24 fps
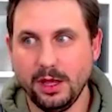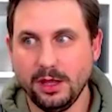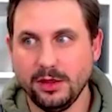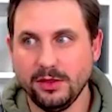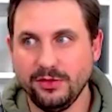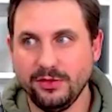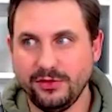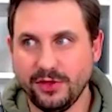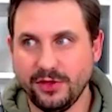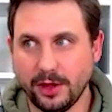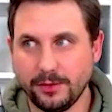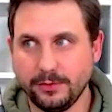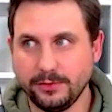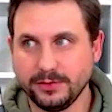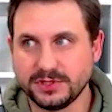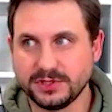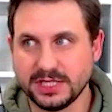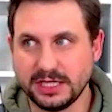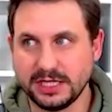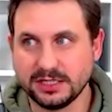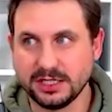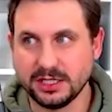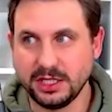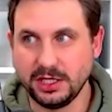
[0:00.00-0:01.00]
those
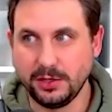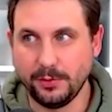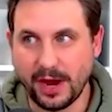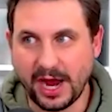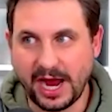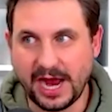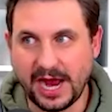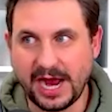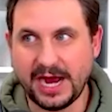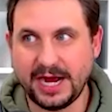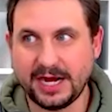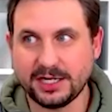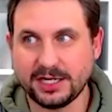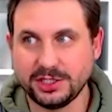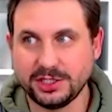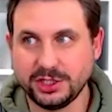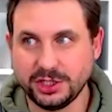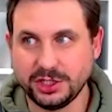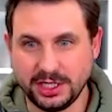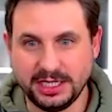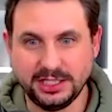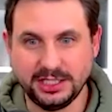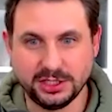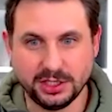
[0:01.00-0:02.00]
things that you
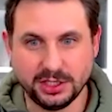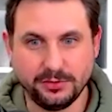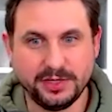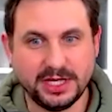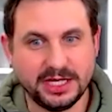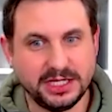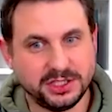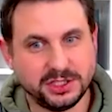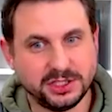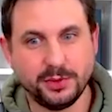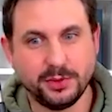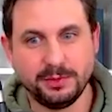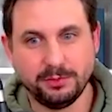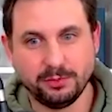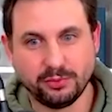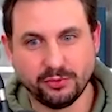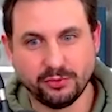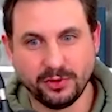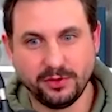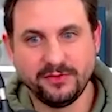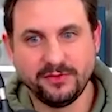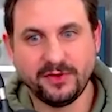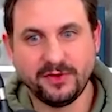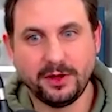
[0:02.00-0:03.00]
actually do need to
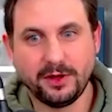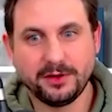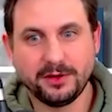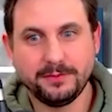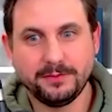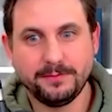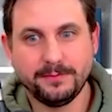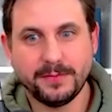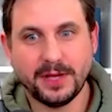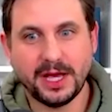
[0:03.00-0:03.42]
improve on,